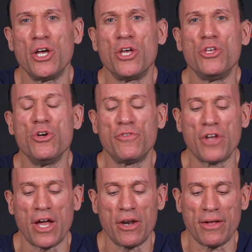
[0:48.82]
You've
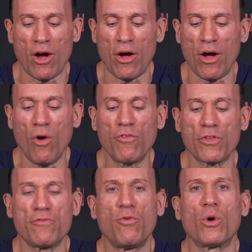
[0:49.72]
done
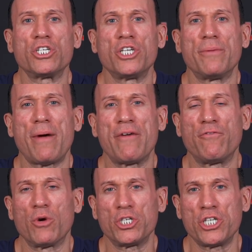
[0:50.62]
over four show, about
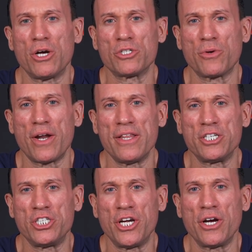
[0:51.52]
four shows already
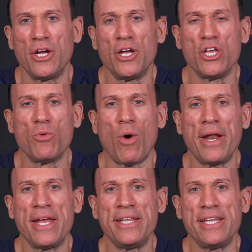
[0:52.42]
this year. You
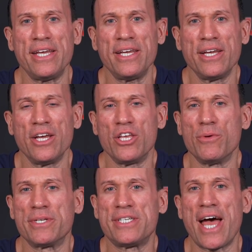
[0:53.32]
won Indy. You
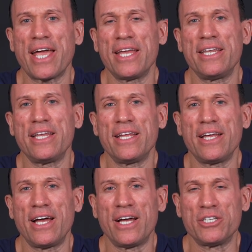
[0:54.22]
were second
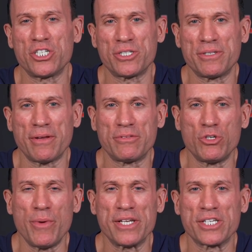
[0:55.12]
uh, just uh,
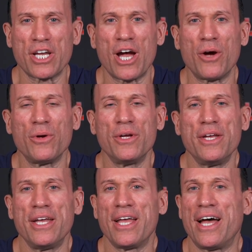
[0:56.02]
two weeks ago.
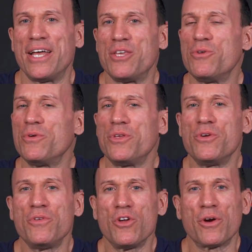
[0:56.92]
Uh, you,
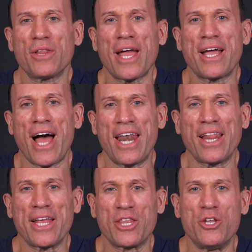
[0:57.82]
you, you're like kind of
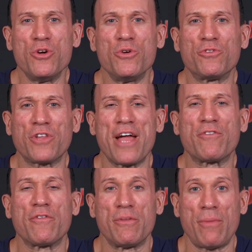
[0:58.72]
like the new
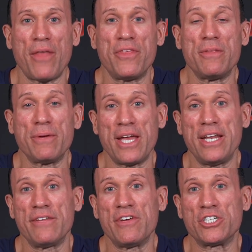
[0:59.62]
flavor of the month in the
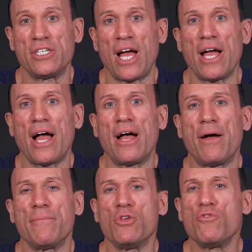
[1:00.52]
bikini division.
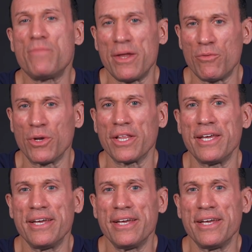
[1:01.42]
Um, you've been really